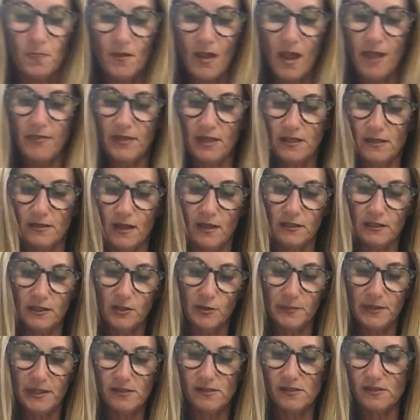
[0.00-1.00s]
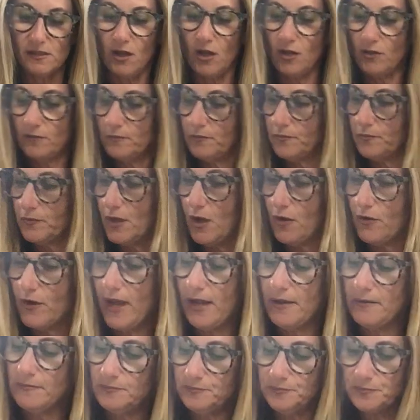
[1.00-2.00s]
And then a little bit of salt.
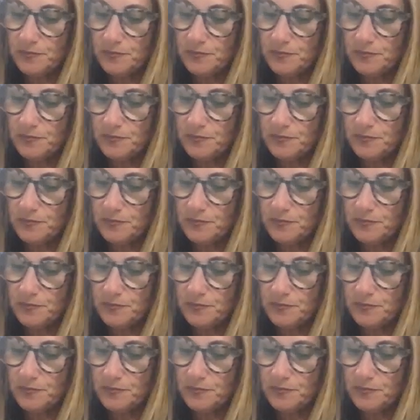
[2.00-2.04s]
Okay,